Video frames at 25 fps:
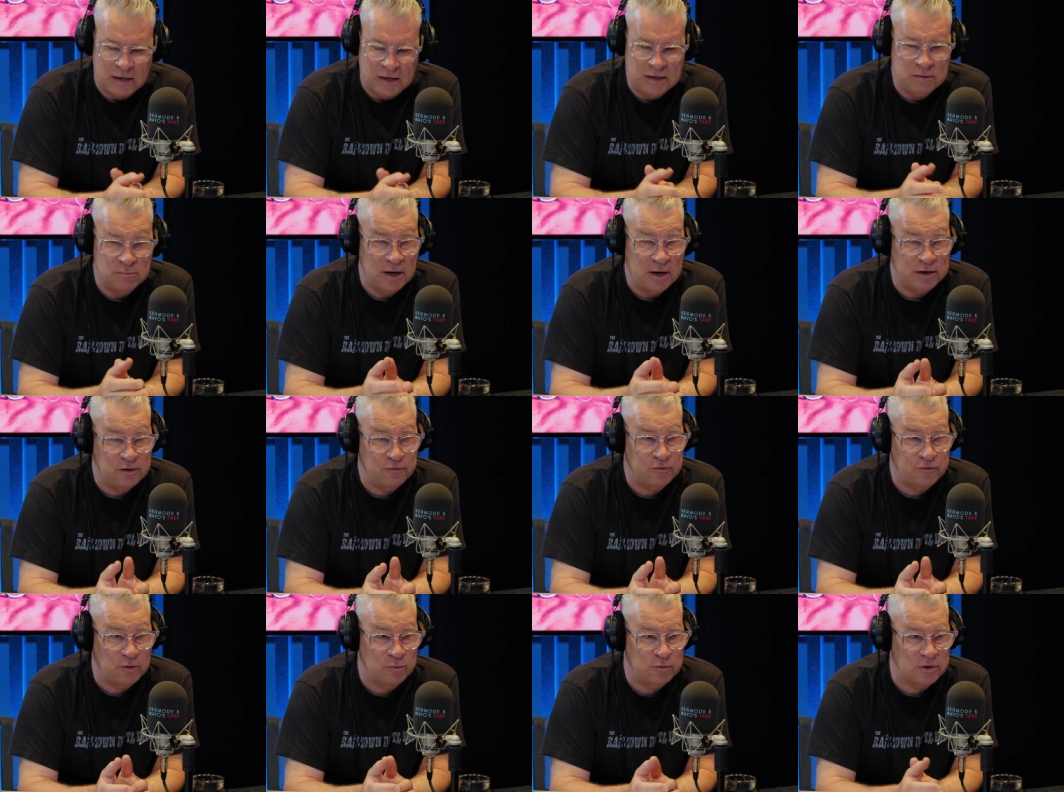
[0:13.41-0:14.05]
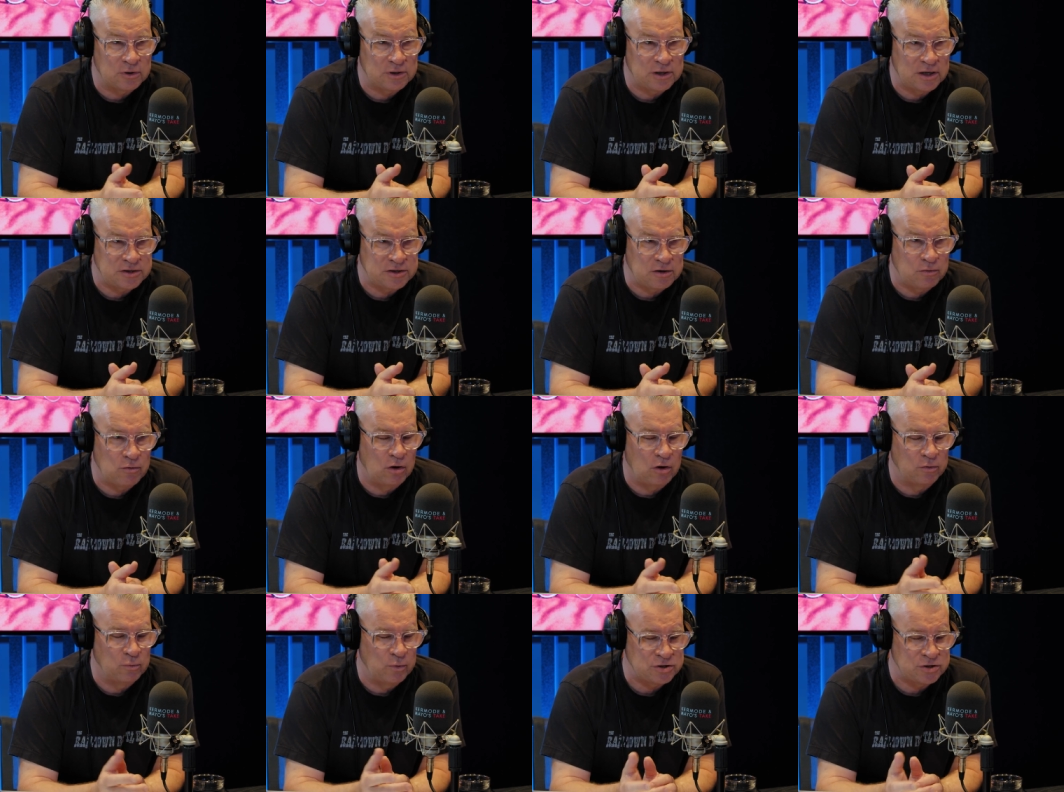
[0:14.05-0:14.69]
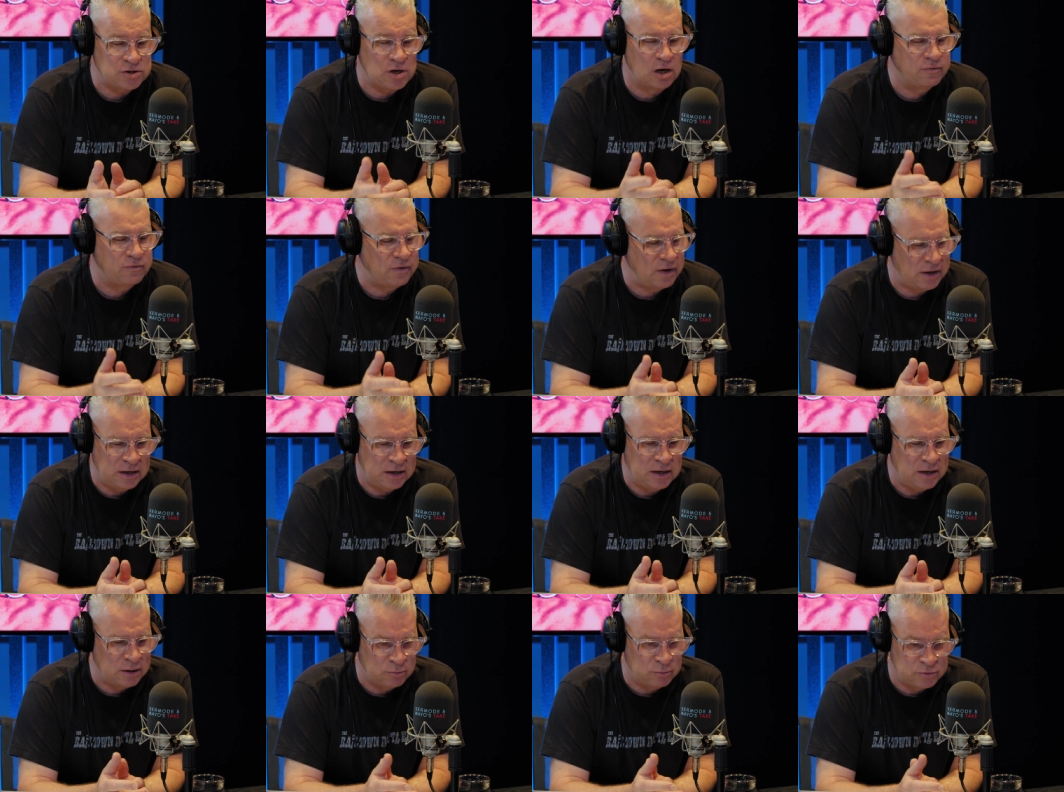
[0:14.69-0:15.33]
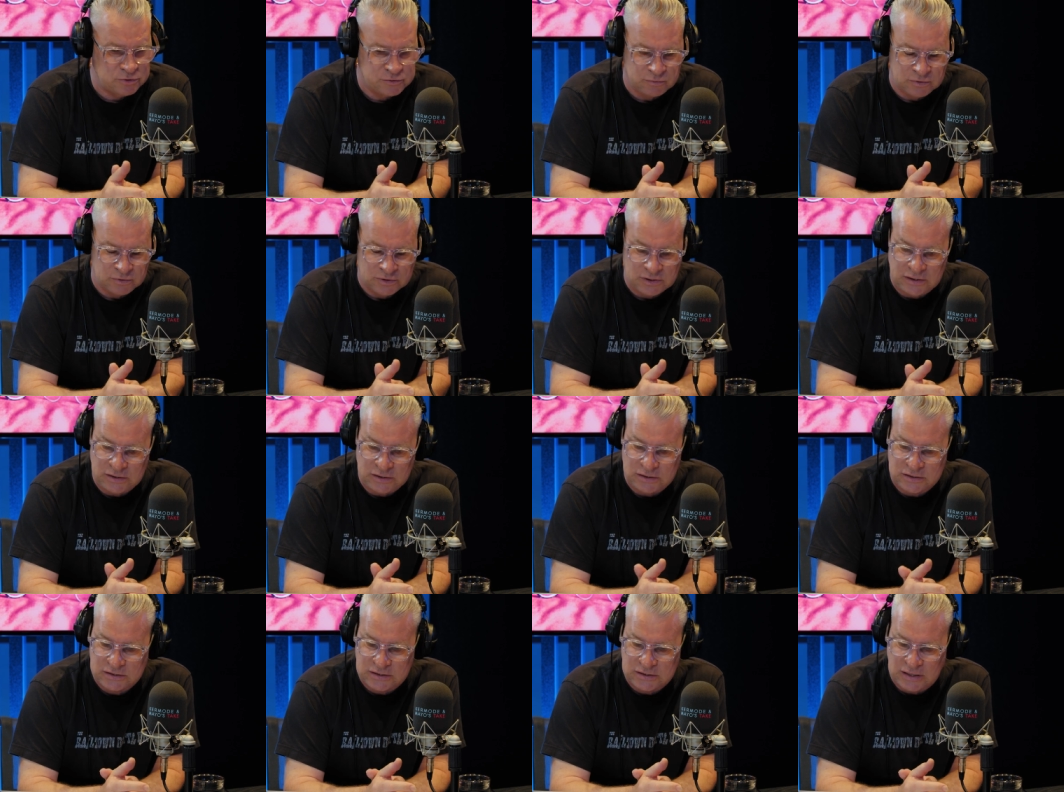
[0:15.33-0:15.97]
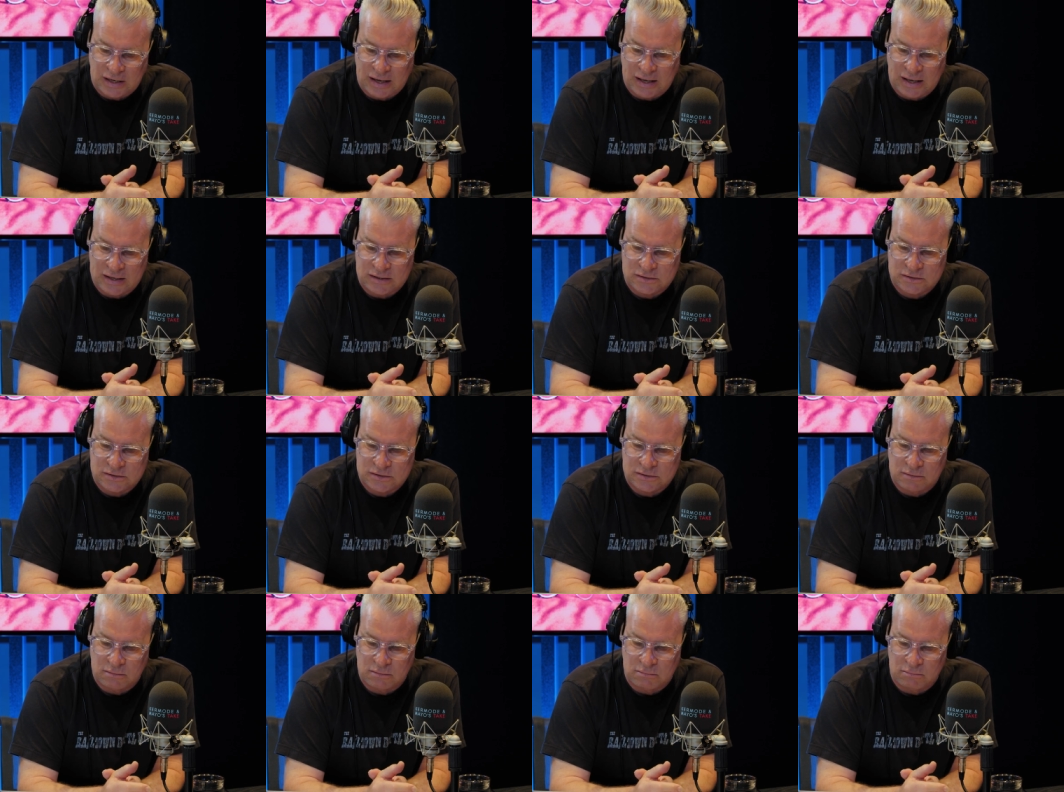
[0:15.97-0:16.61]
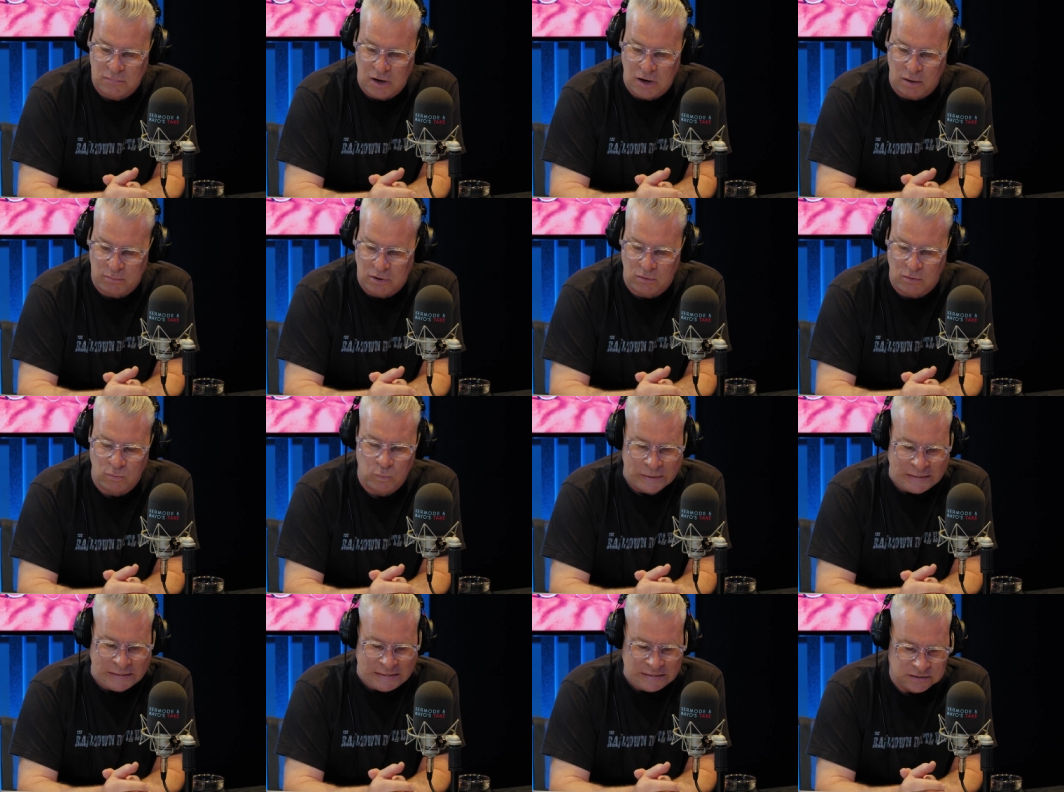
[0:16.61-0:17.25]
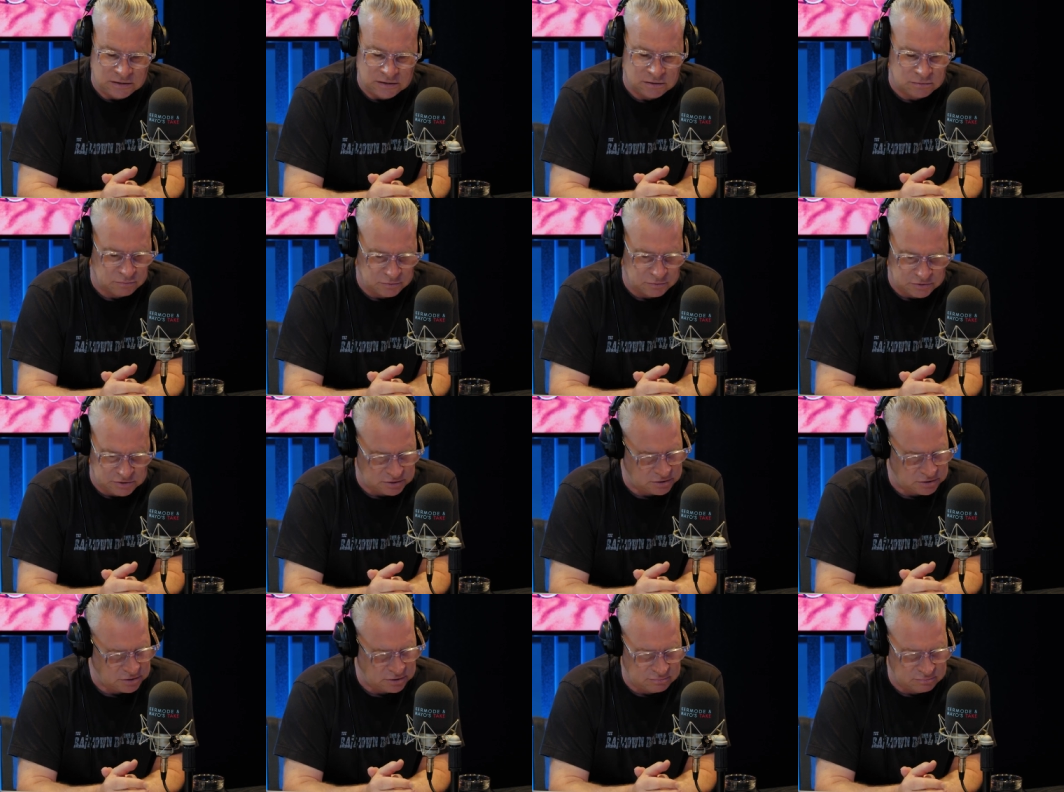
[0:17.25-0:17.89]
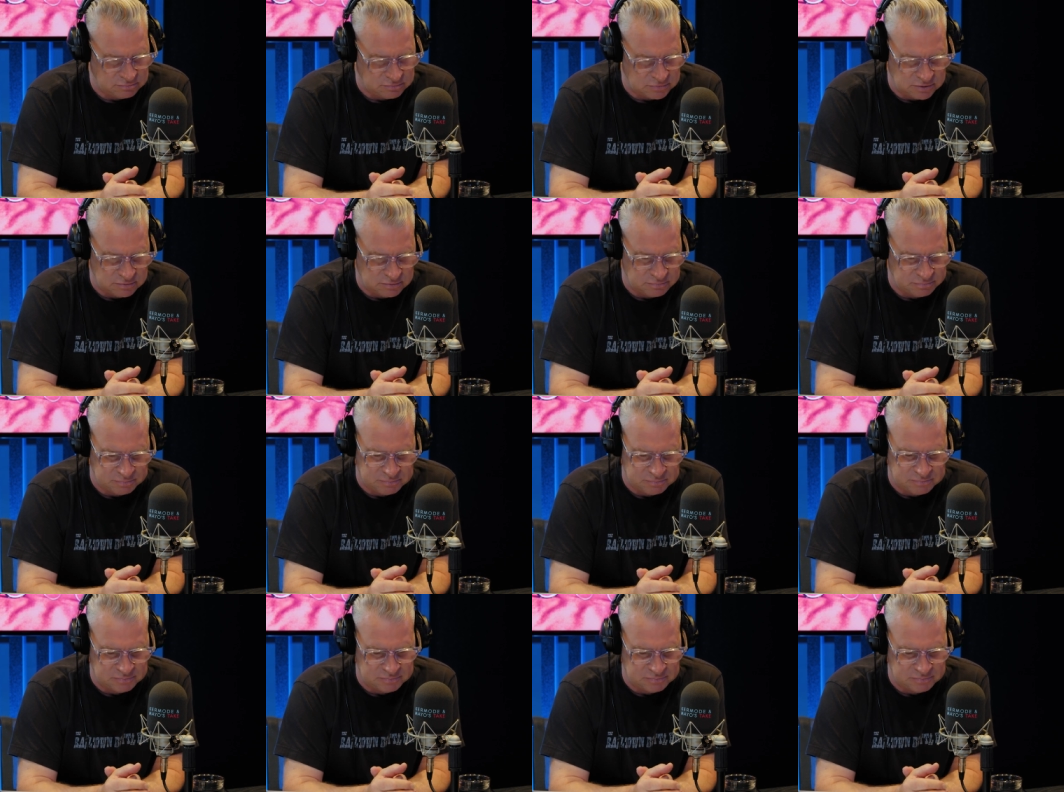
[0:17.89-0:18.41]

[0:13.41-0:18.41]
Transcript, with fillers: he made a film called La Daronne, which over here was released as Mama Weed, which is a, a,